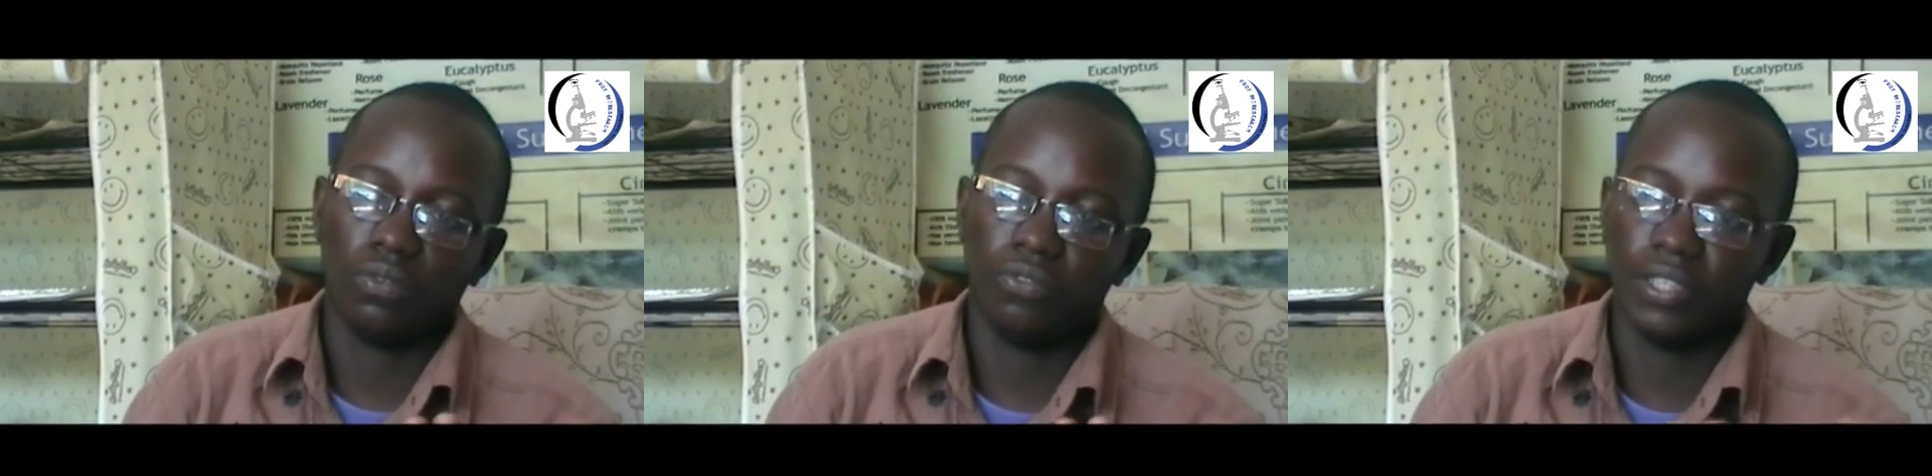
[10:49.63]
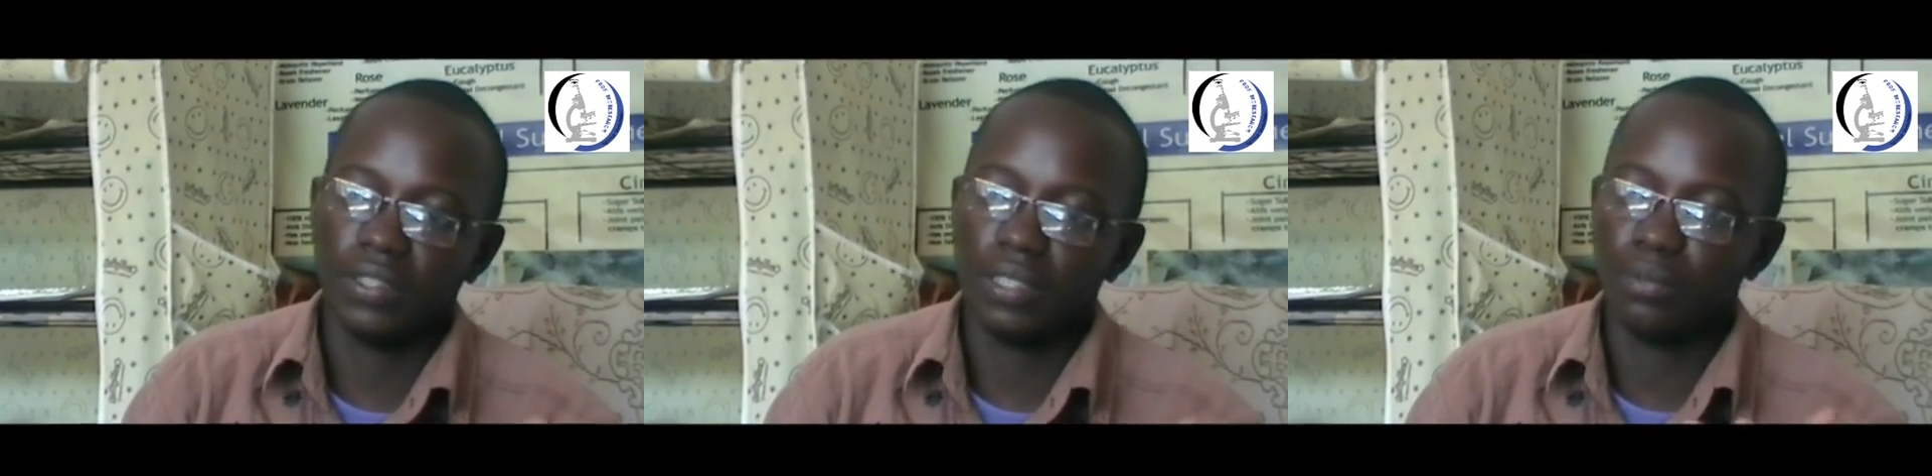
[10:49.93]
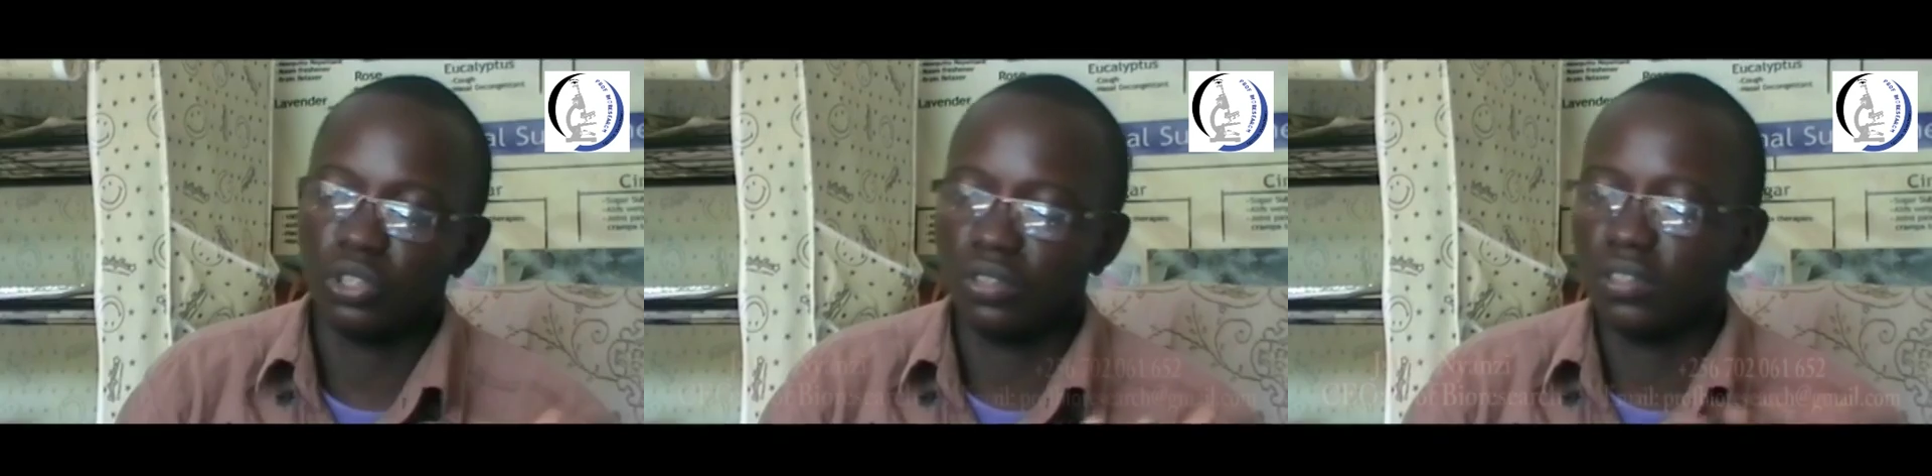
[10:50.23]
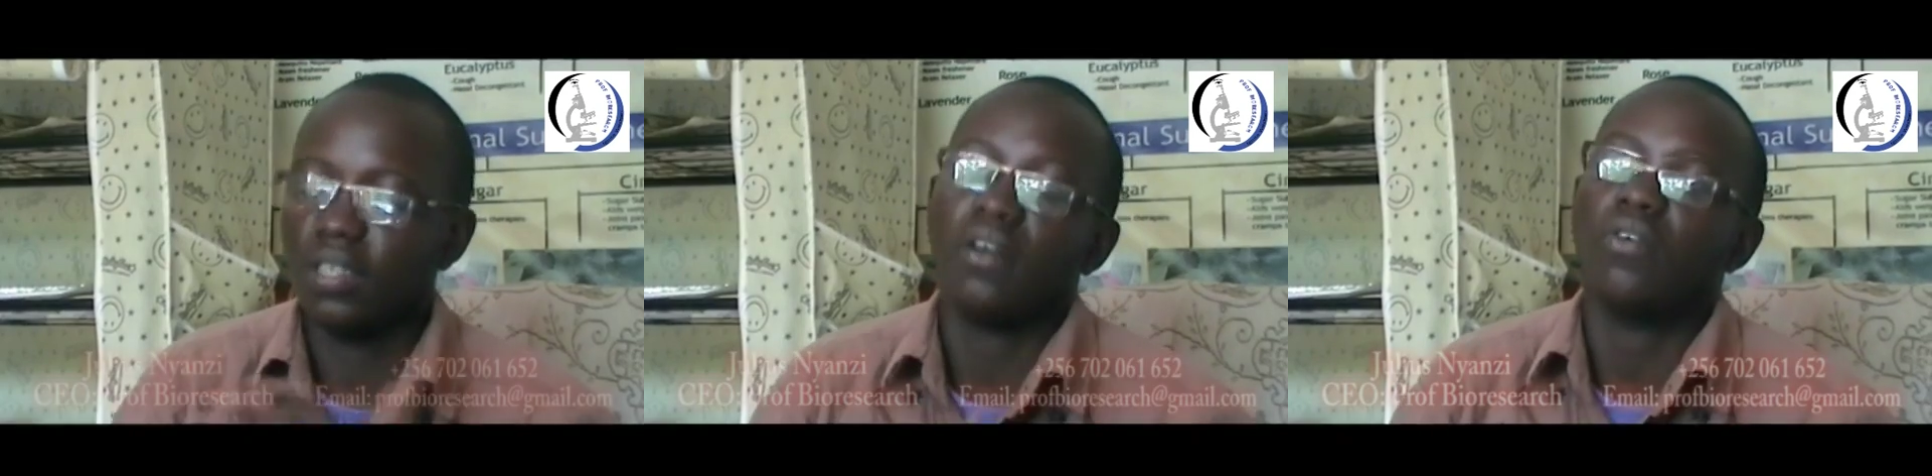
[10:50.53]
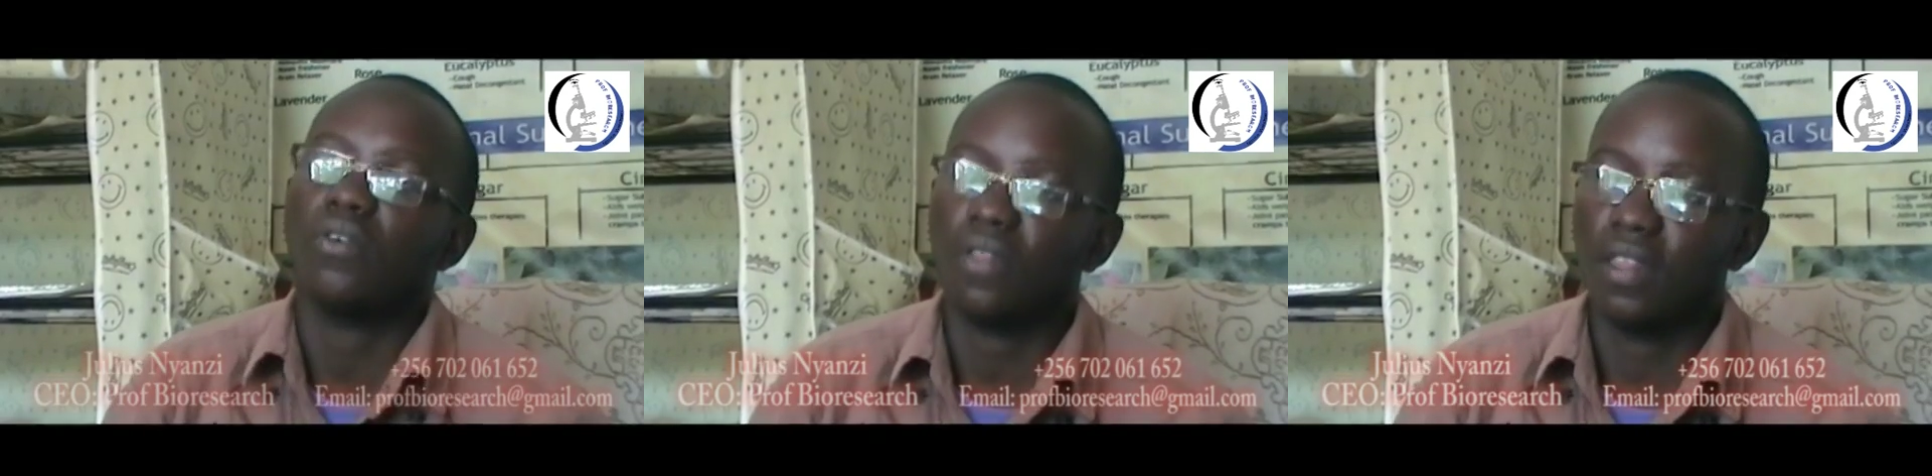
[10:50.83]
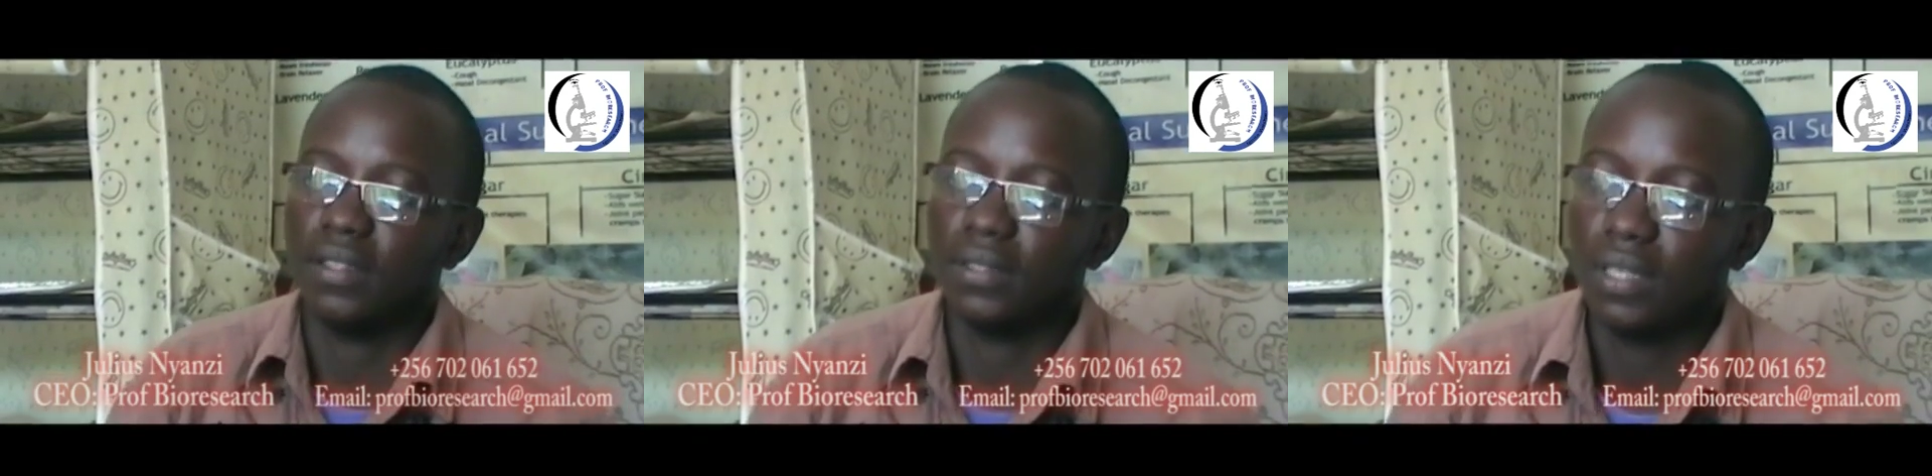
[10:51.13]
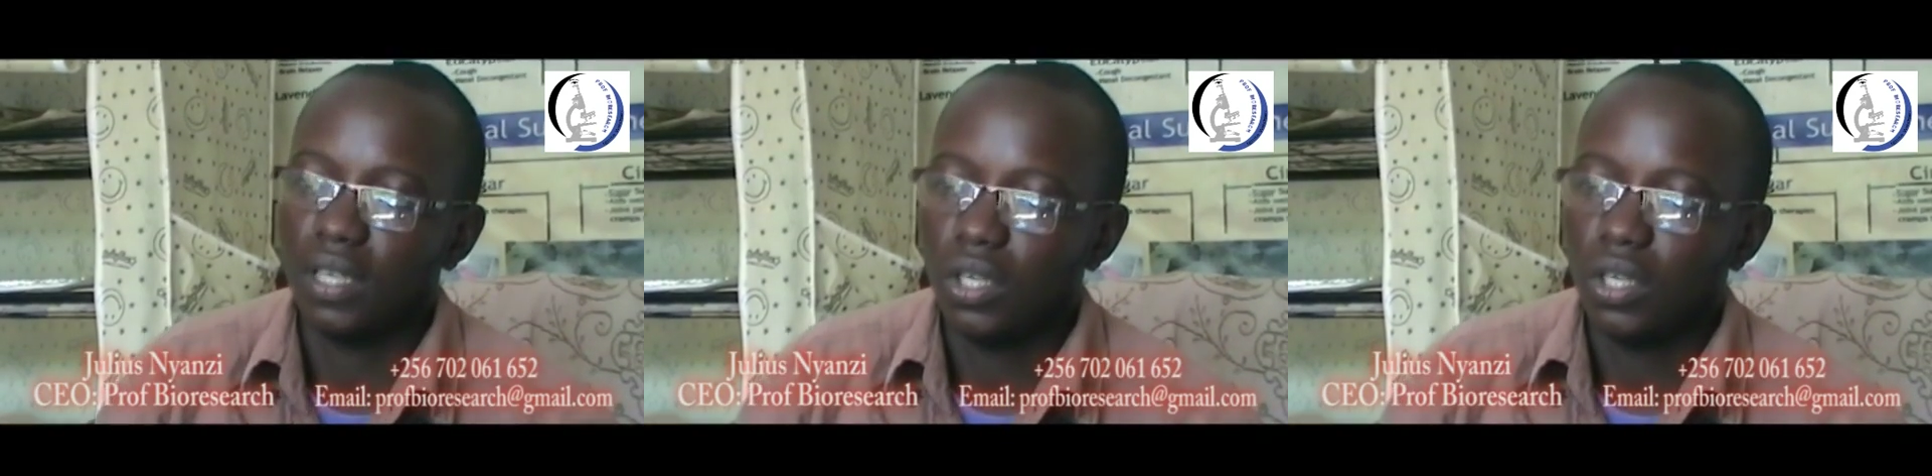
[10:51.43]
for example, she's selling clothes,